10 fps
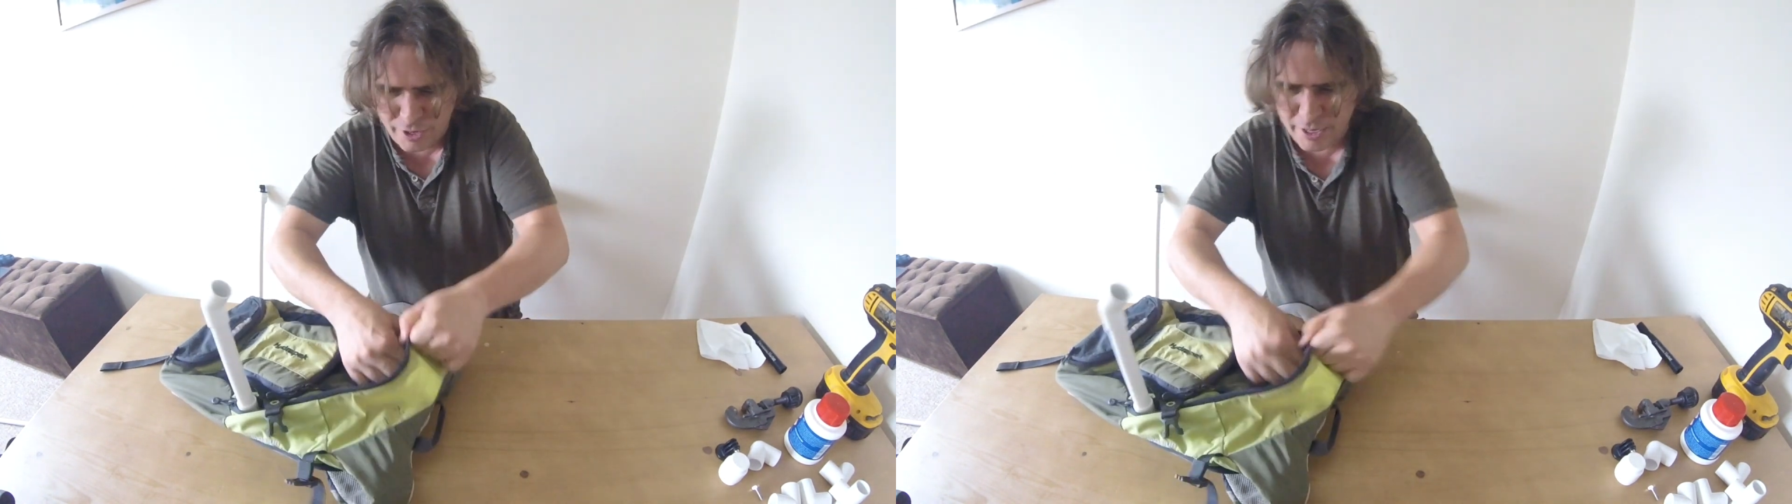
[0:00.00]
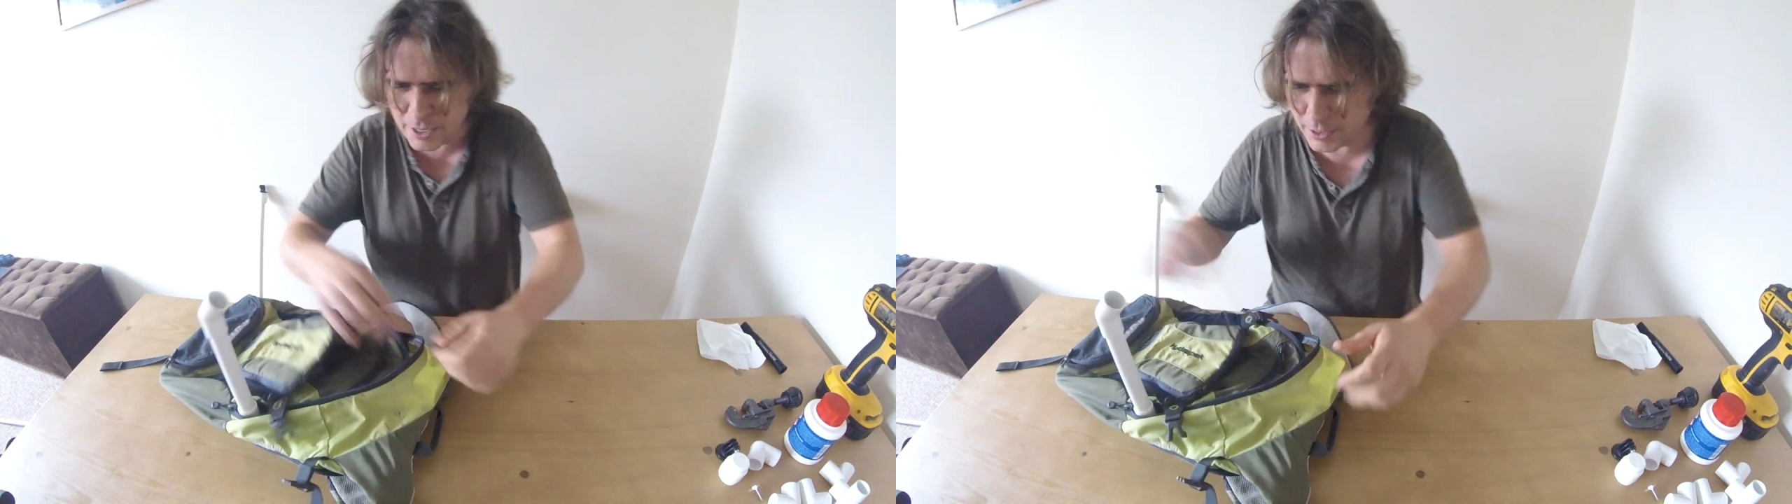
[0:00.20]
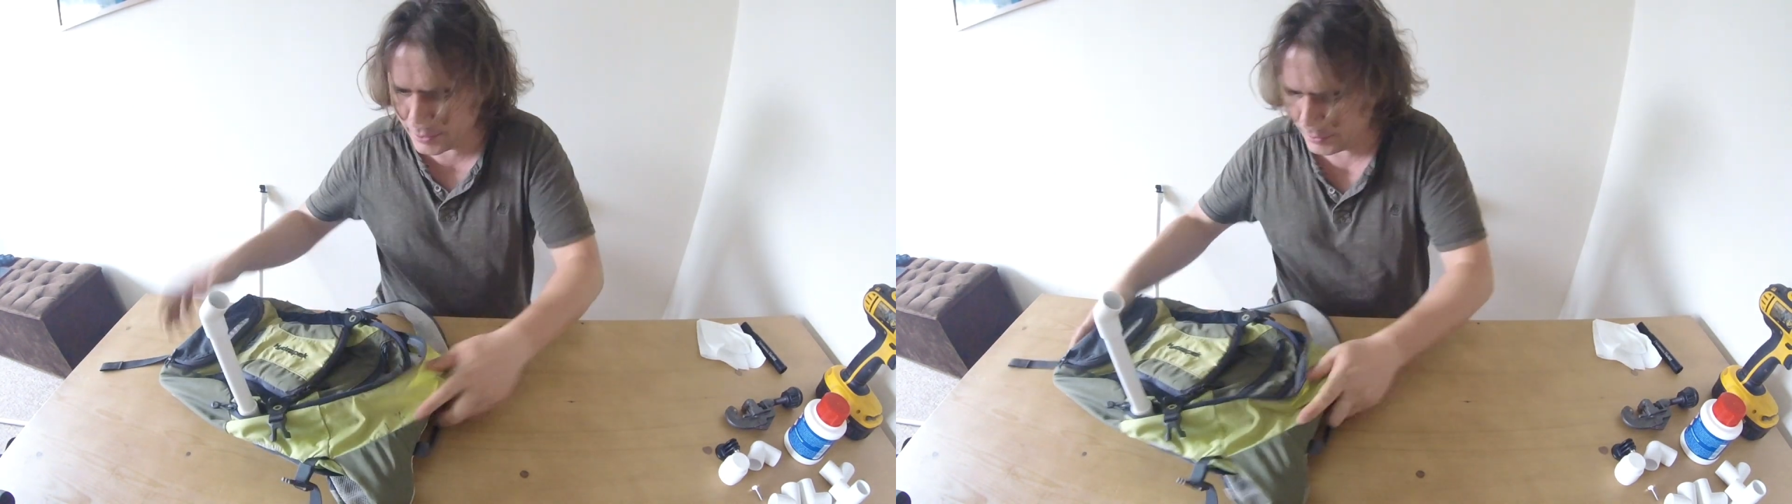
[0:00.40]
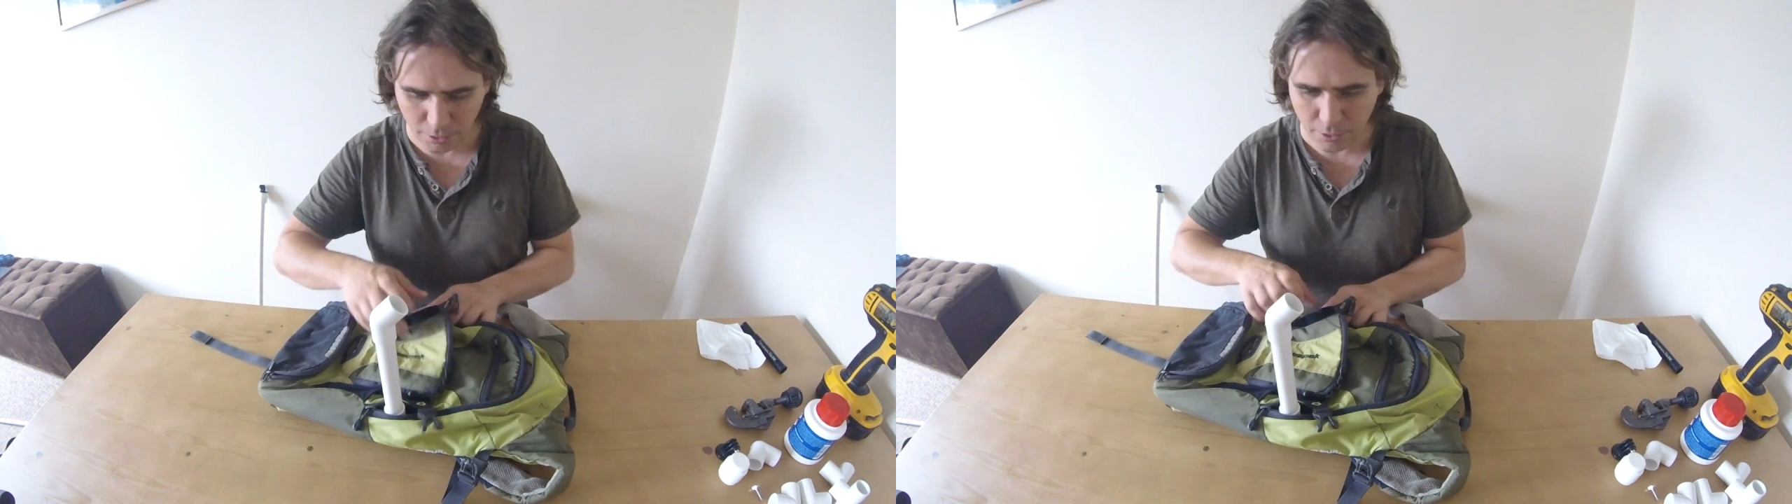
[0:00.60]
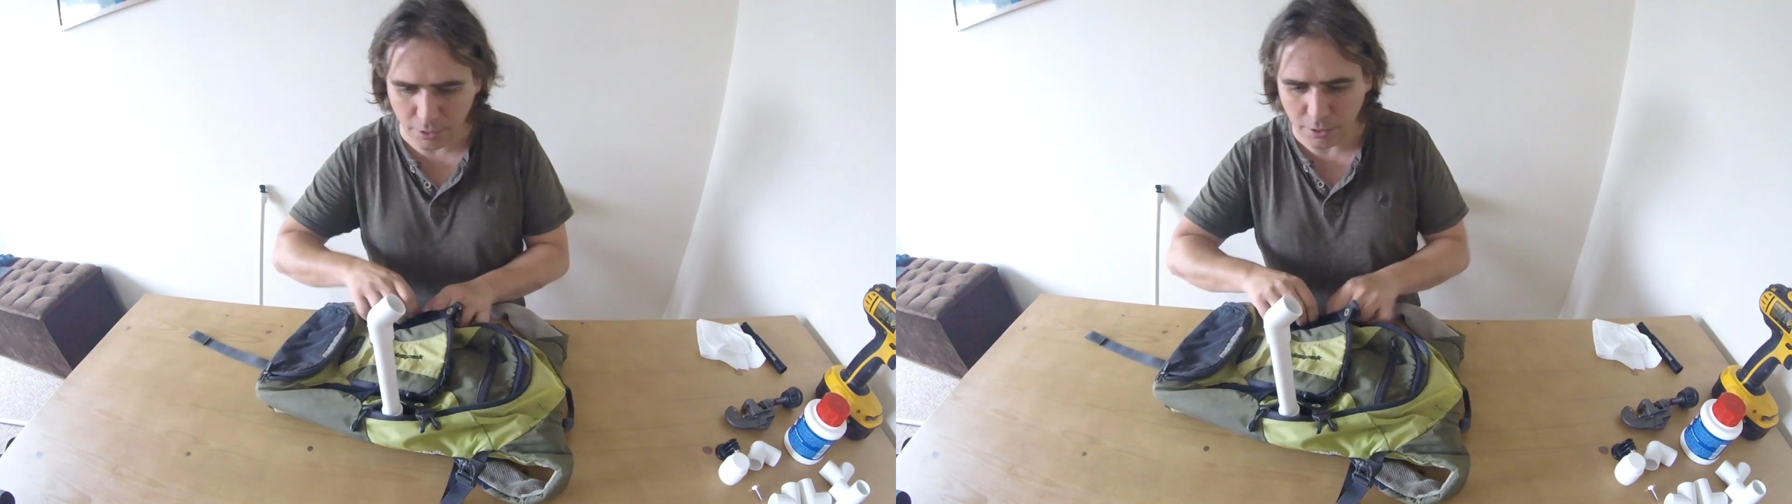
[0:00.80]
in.
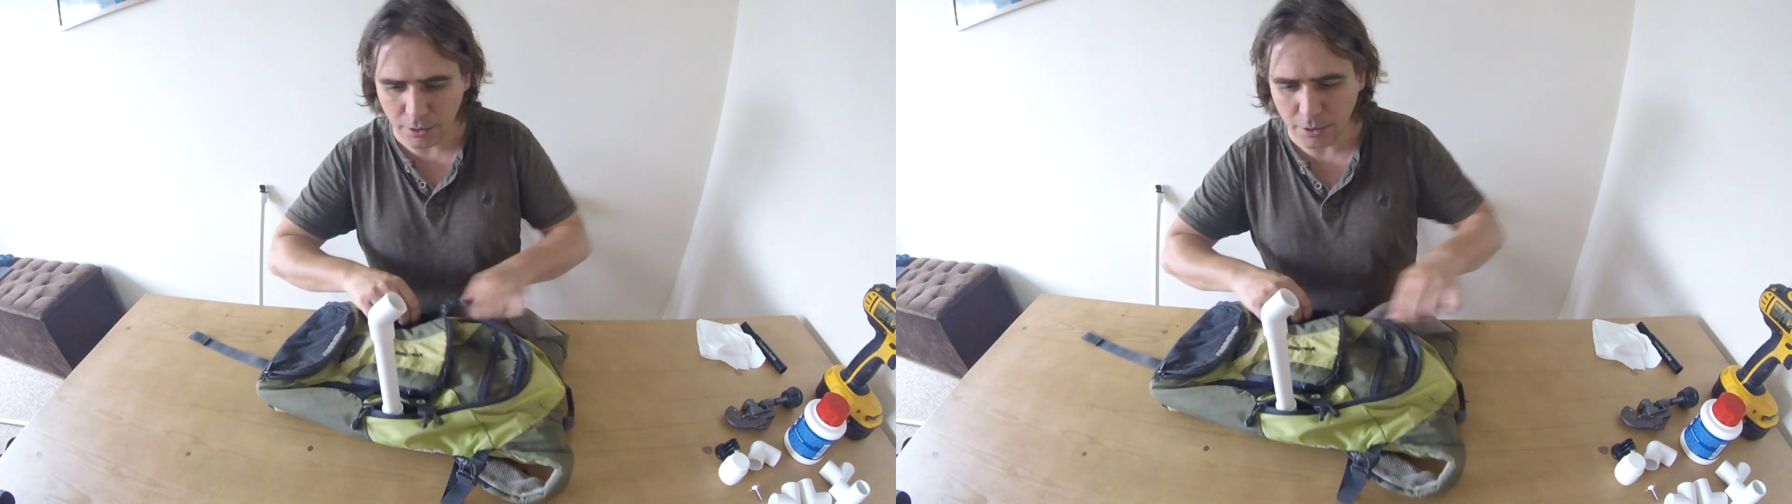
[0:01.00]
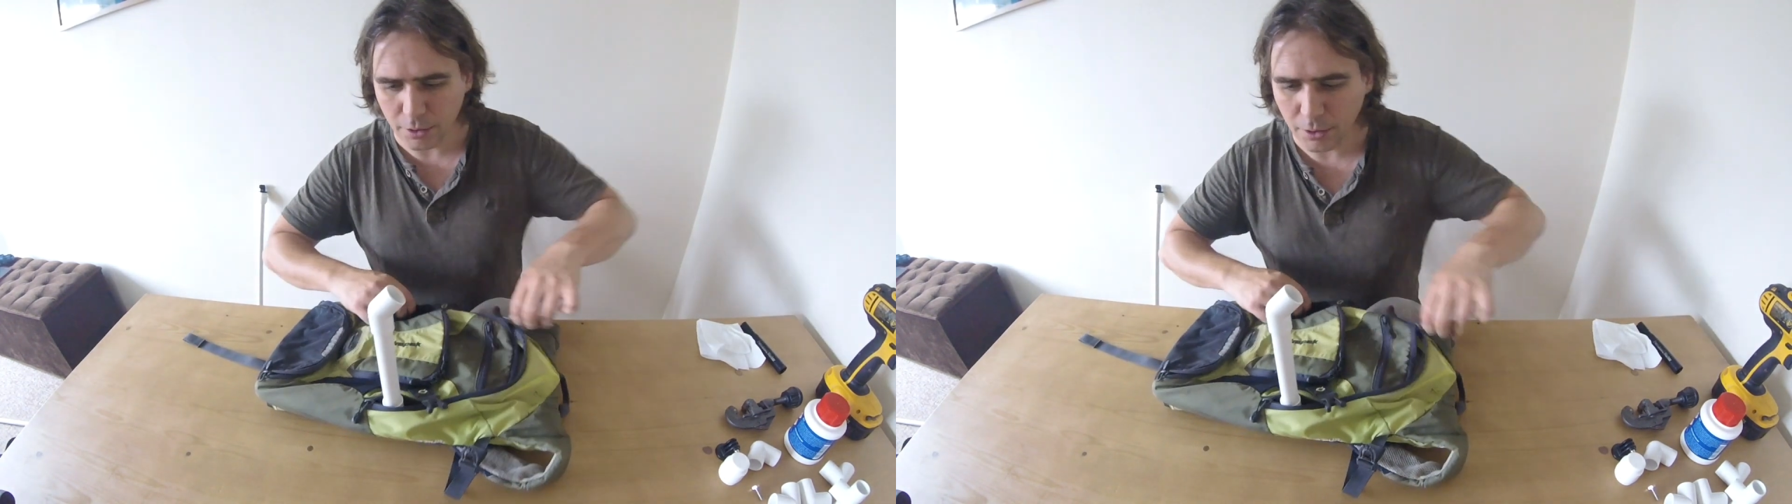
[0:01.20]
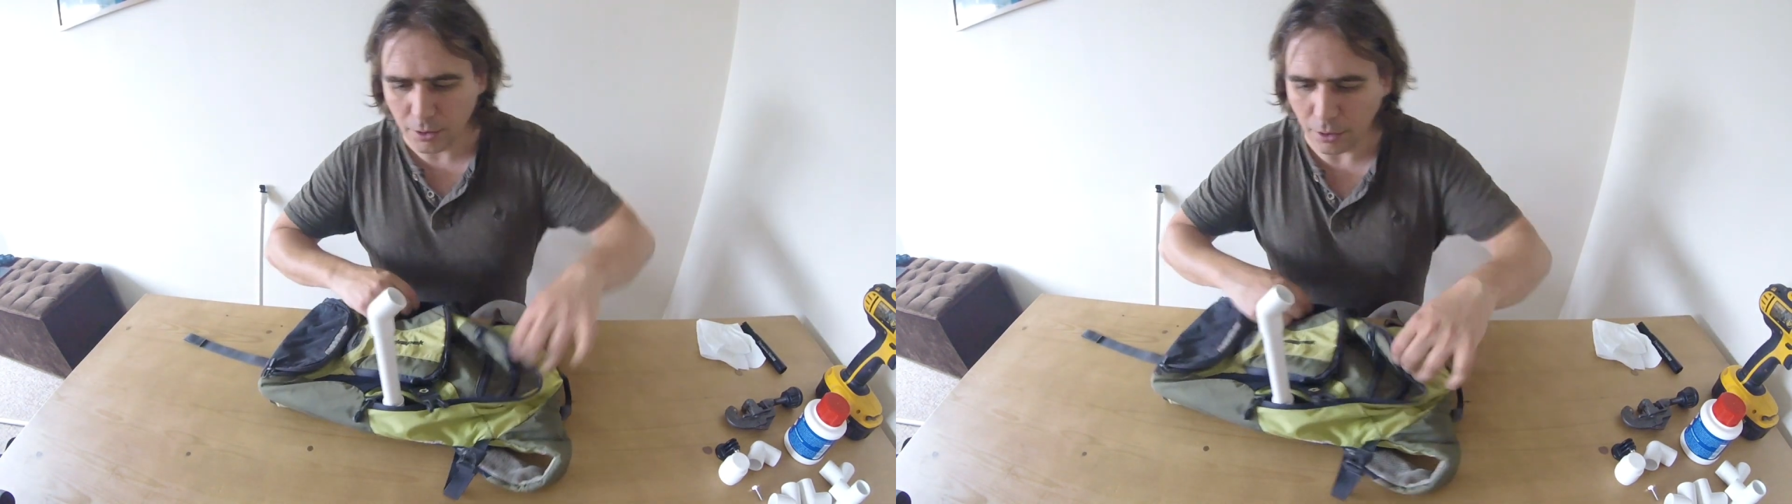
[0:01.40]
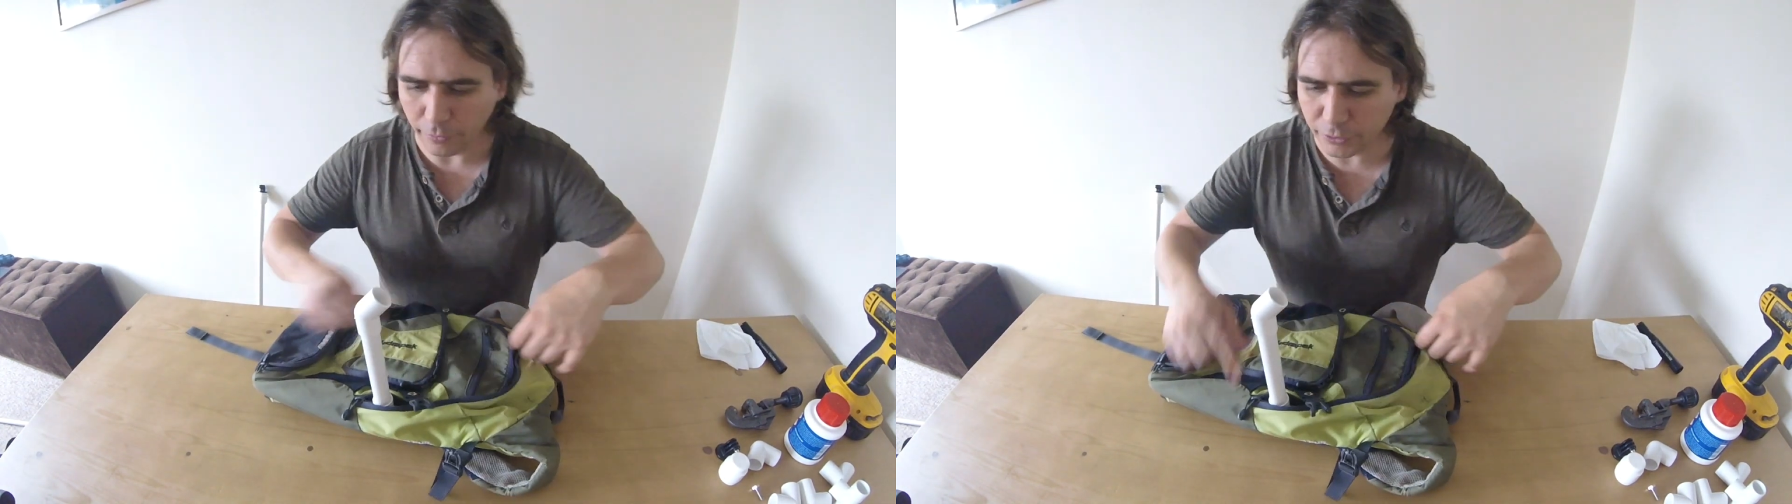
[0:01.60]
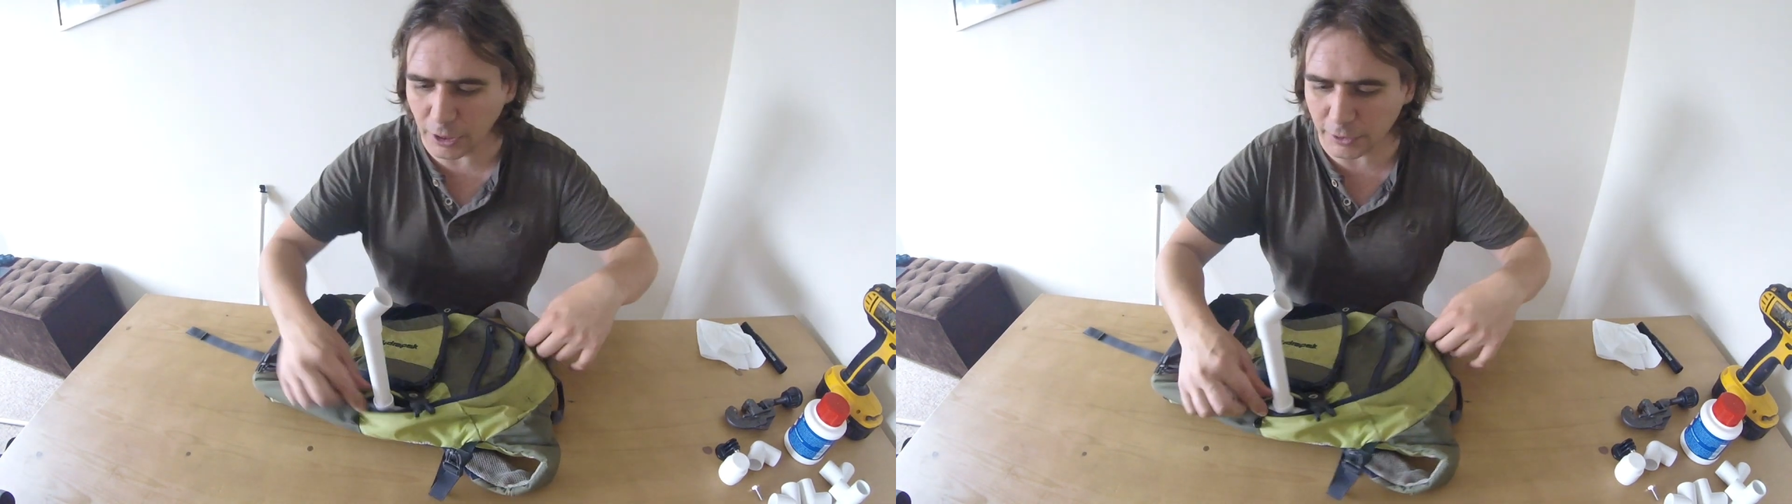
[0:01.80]
Obviously I